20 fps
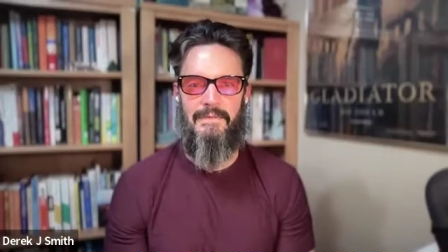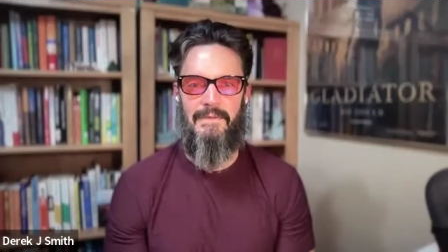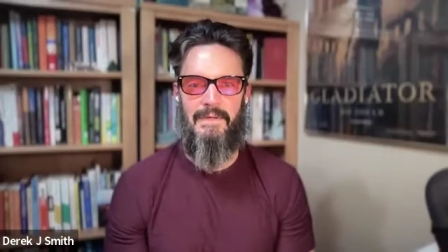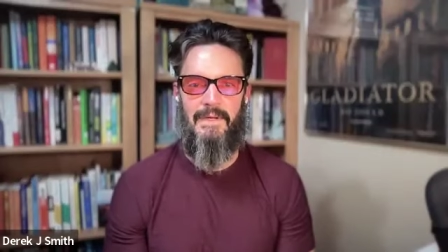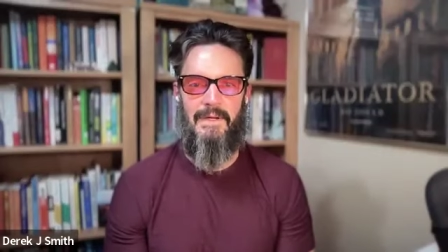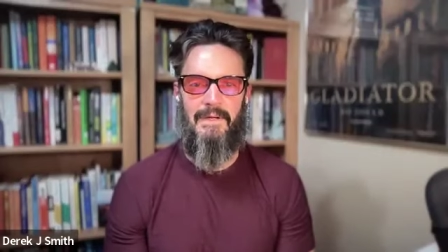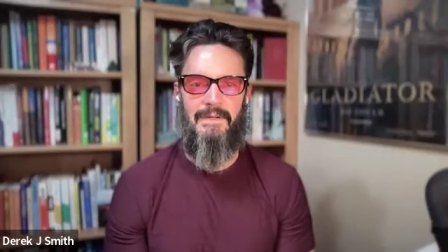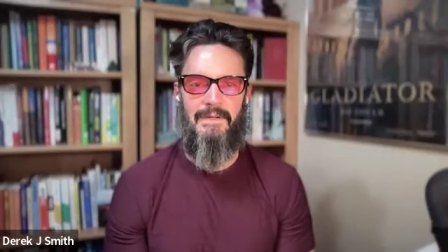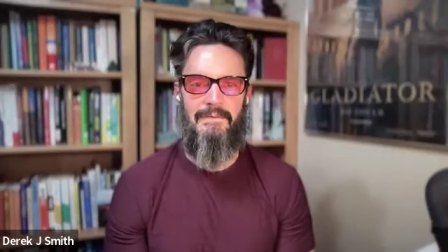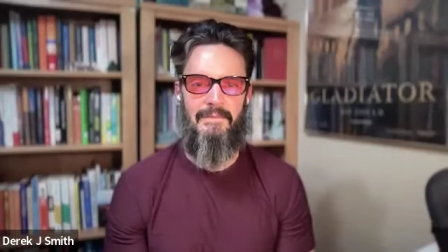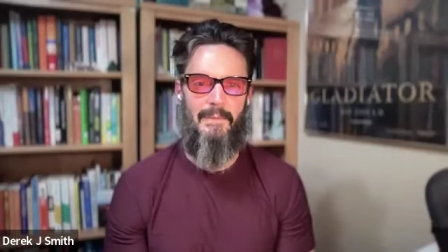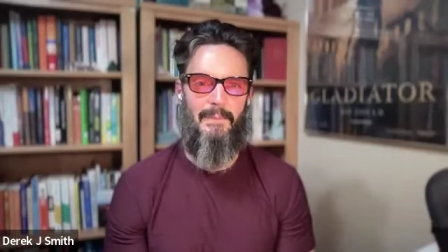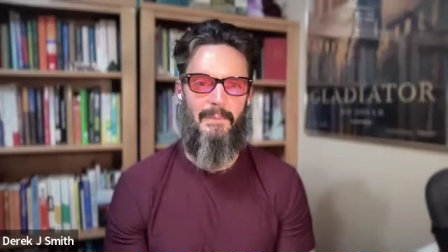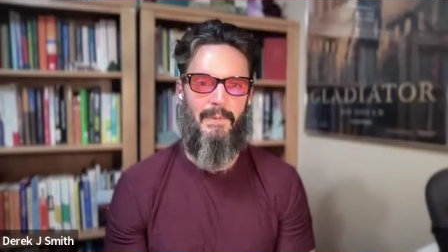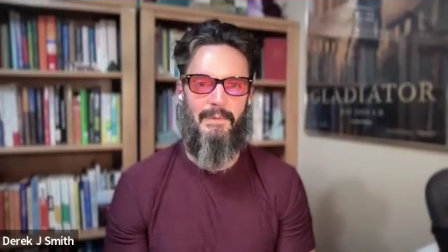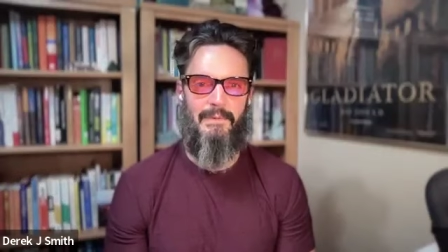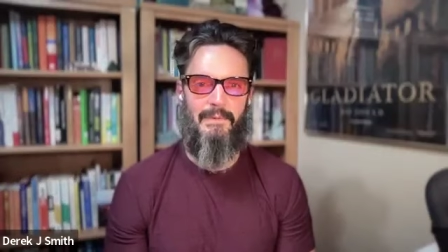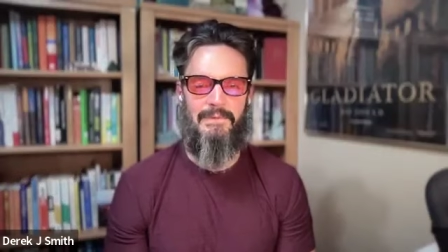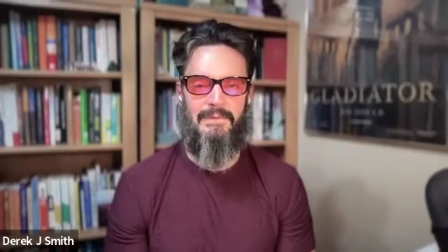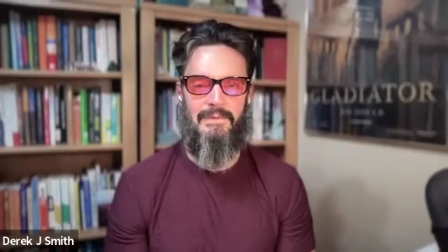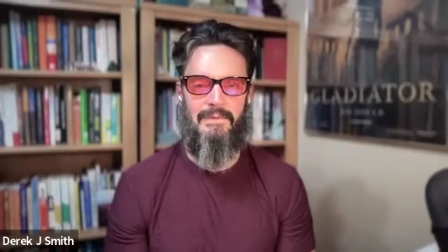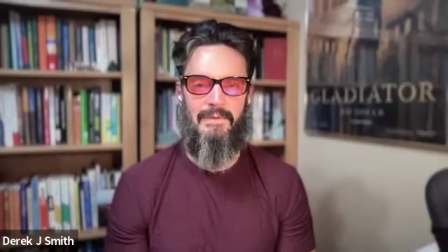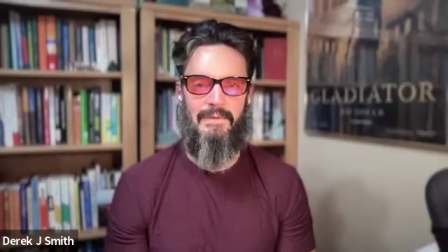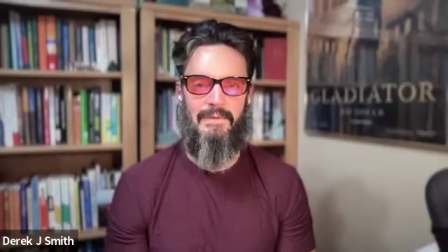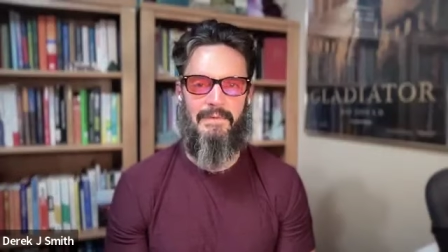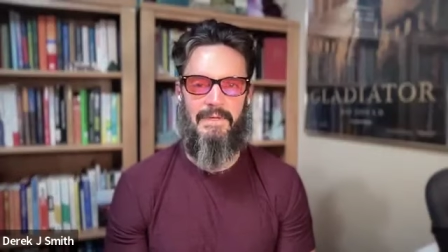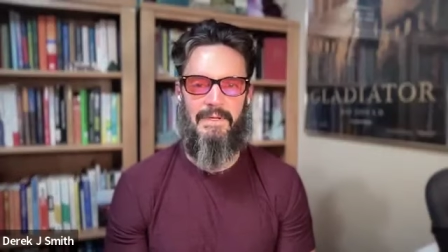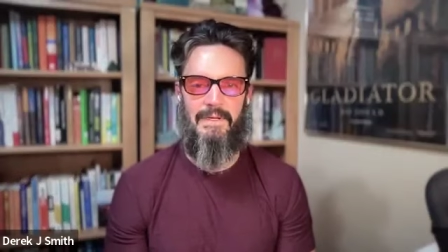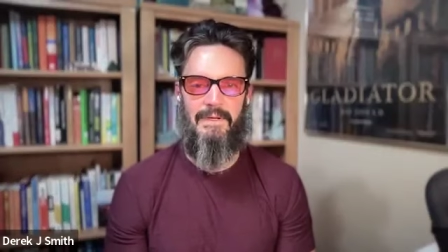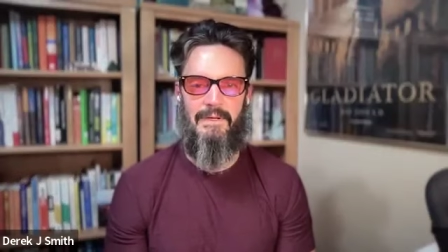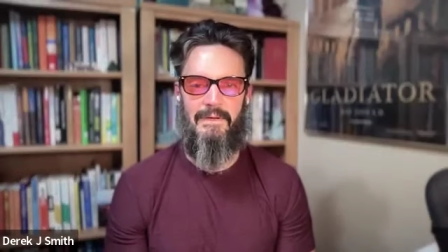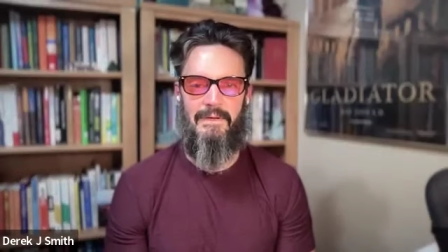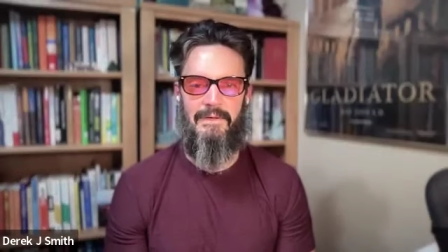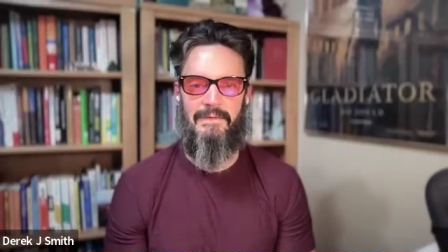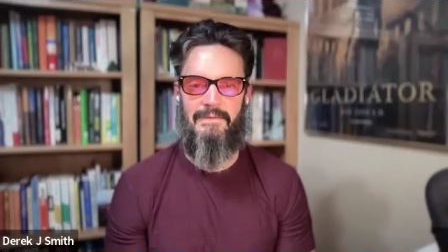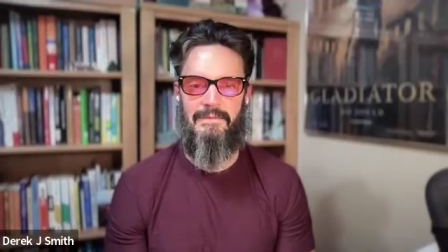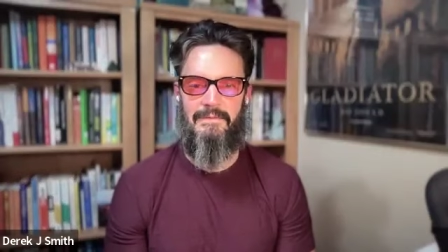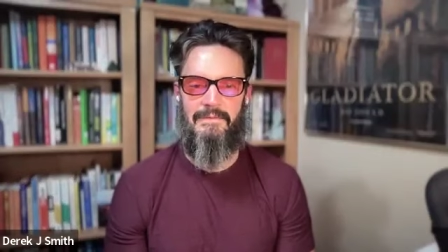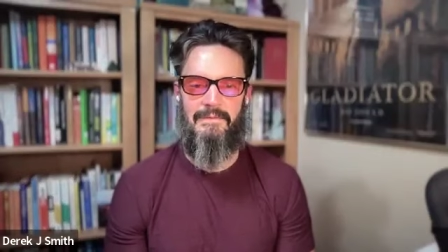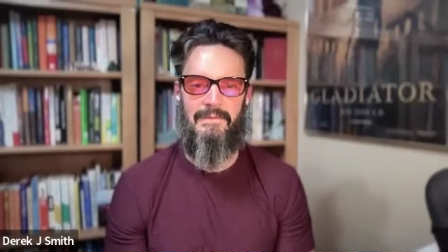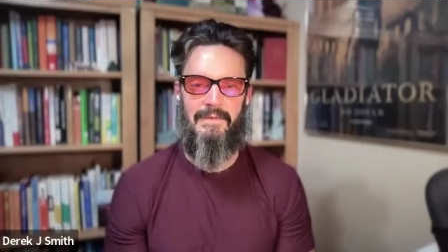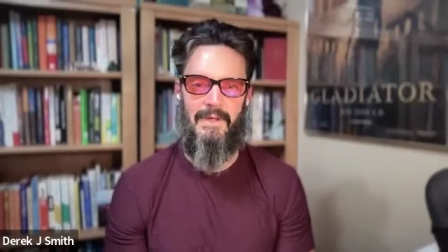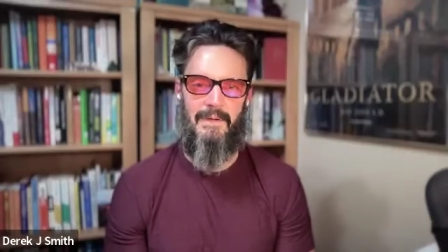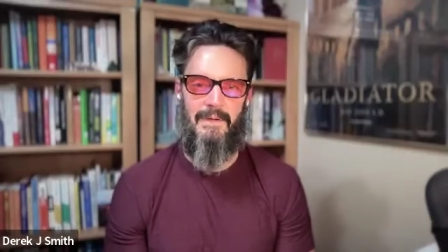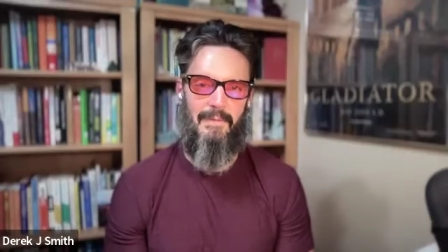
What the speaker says: I've got a poster over here and